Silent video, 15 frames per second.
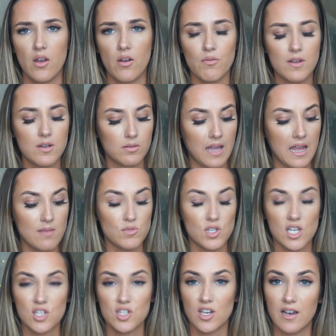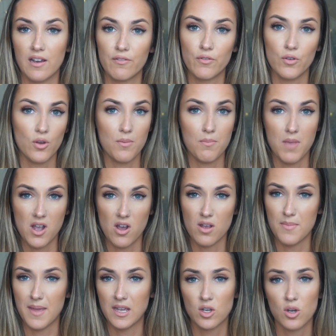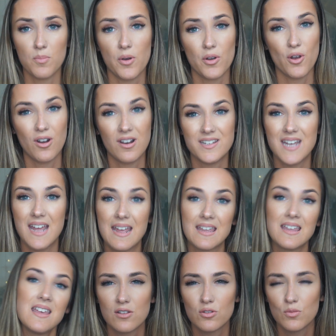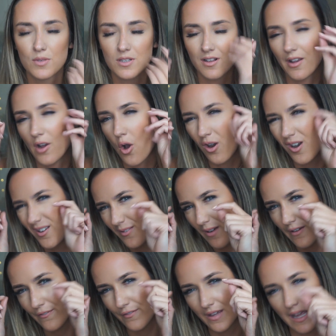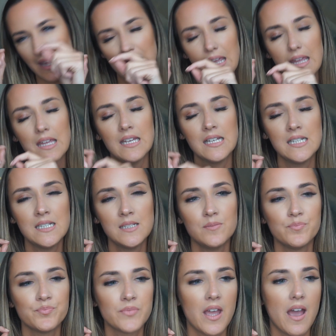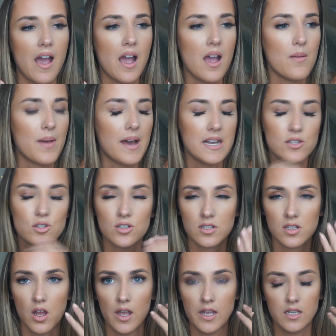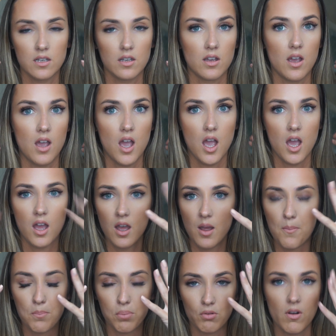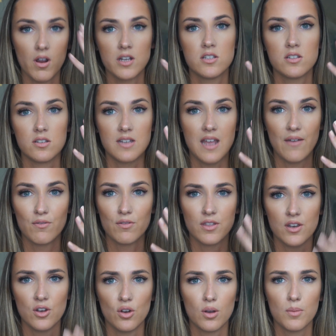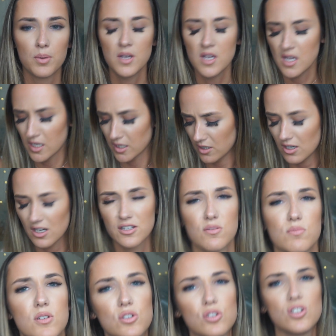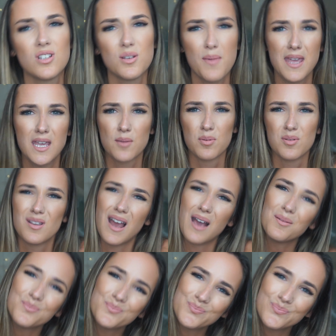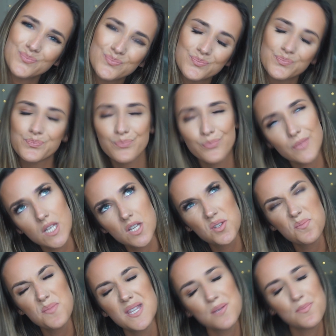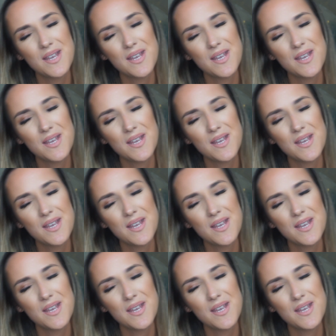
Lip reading: A real game changer for my eye makeup on holiday. It's almost like holographic-y, and it just like brightened everything up. You know, like sometimes you do your makeup and you're like, something's